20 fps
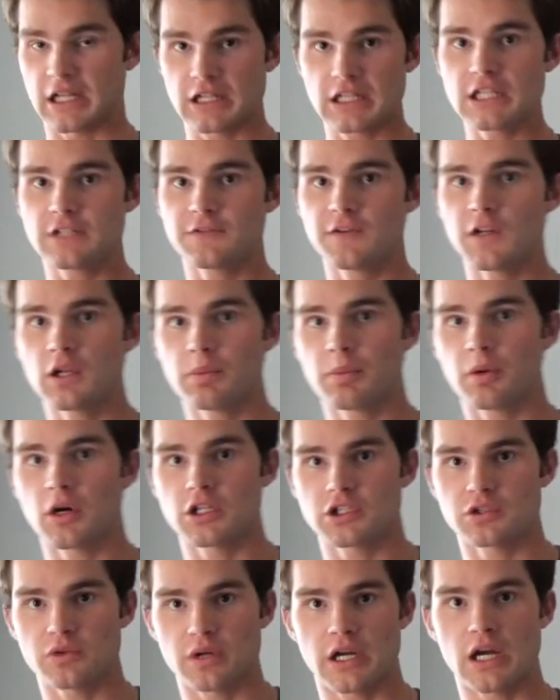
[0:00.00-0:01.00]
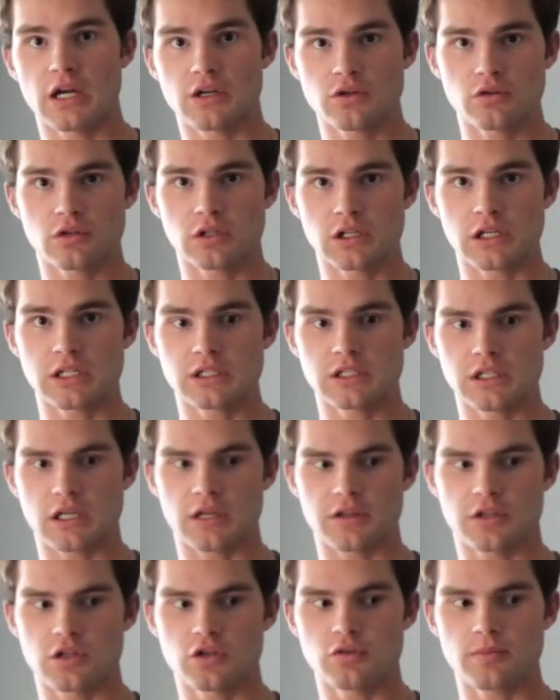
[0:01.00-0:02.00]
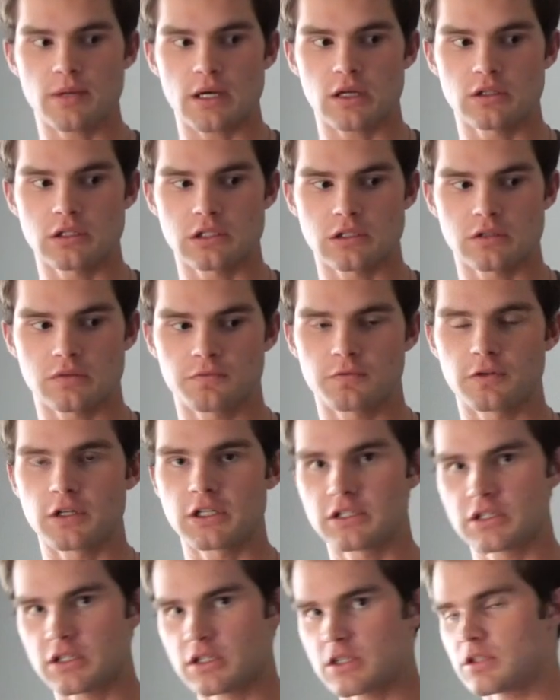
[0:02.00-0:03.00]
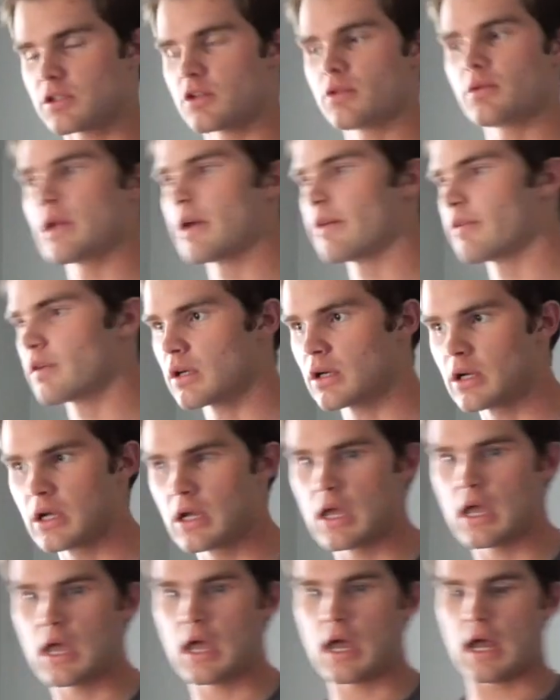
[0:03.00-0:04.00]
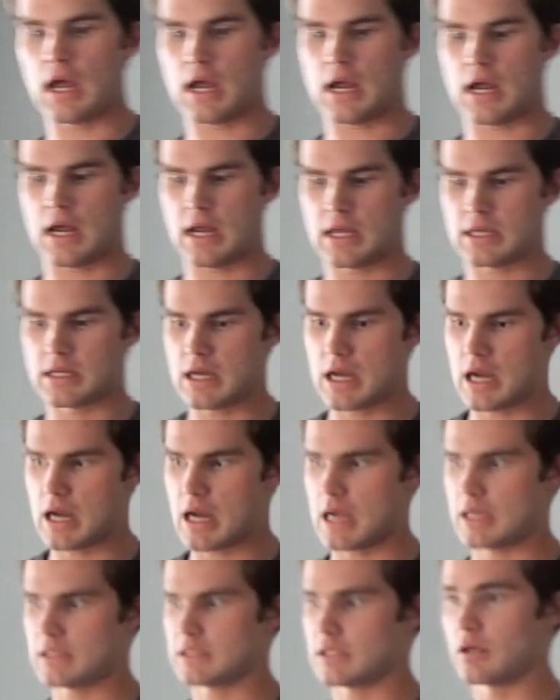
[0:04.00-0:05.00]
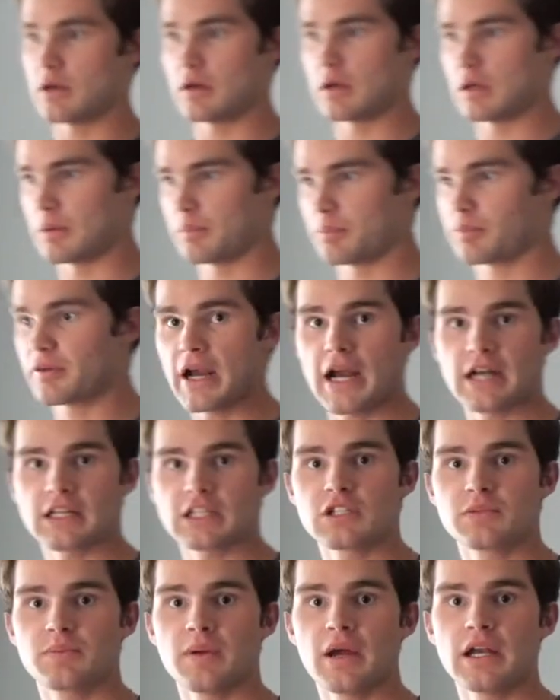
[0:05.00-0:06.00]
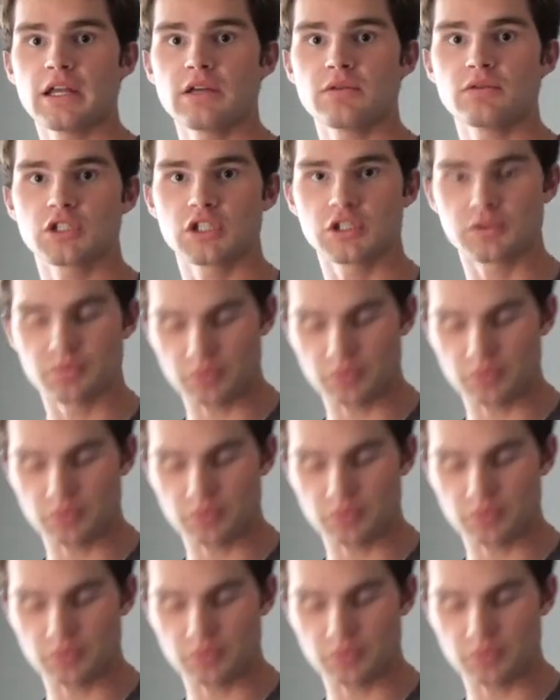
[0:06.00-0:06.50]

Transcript: cleats fell apart, so I got new cleats. I got the New Balance Freezes or whatever. I got a practice penny, which is